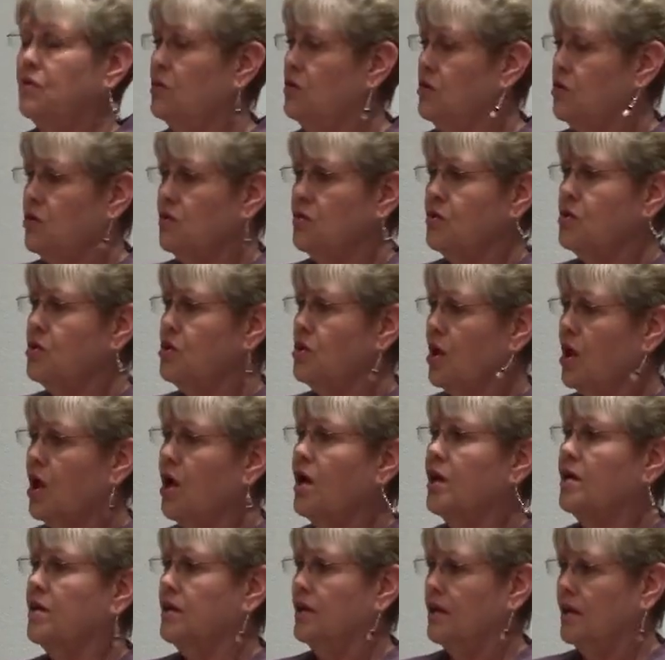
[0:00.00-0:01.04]
You can choose to
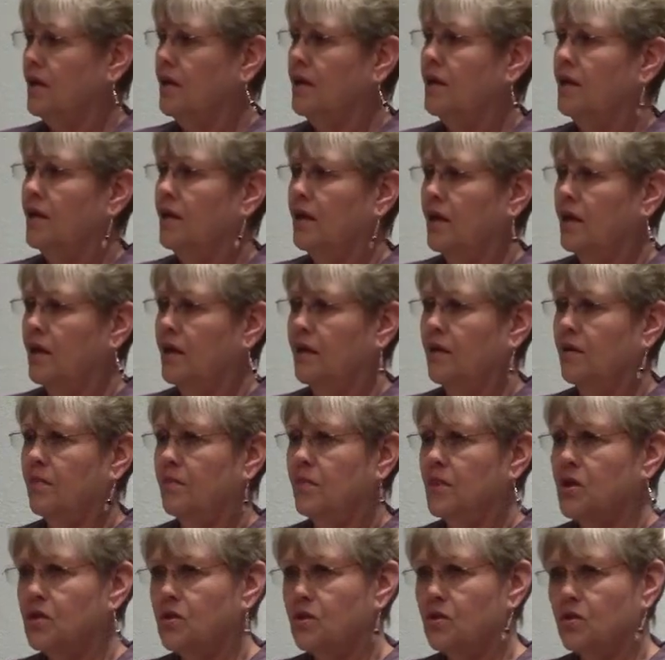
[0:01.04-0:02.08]
not.
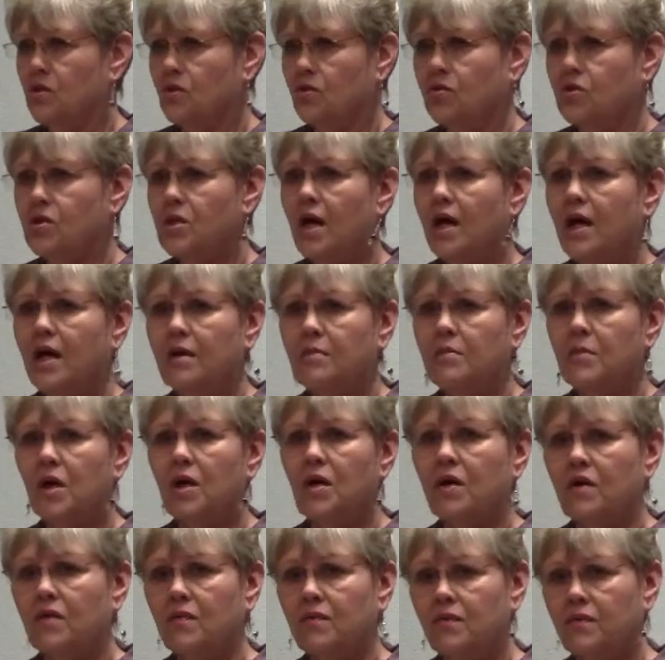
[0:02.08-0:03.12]
This is your time
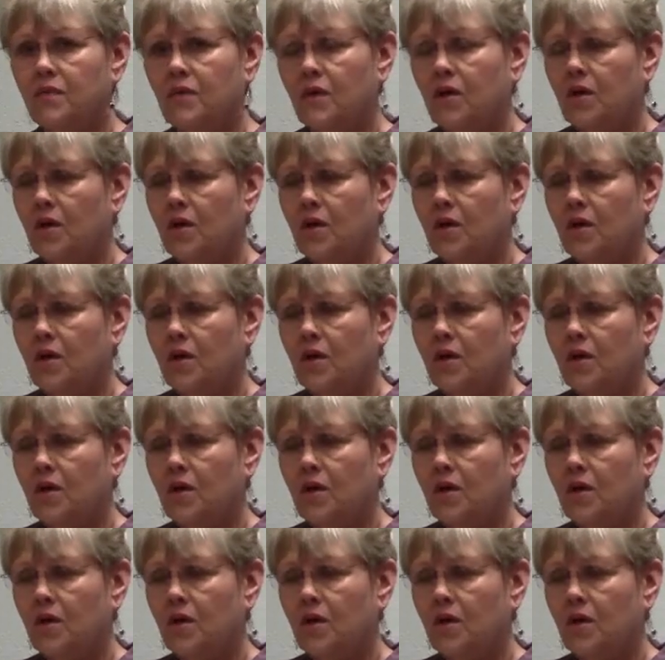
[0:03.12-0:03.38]
of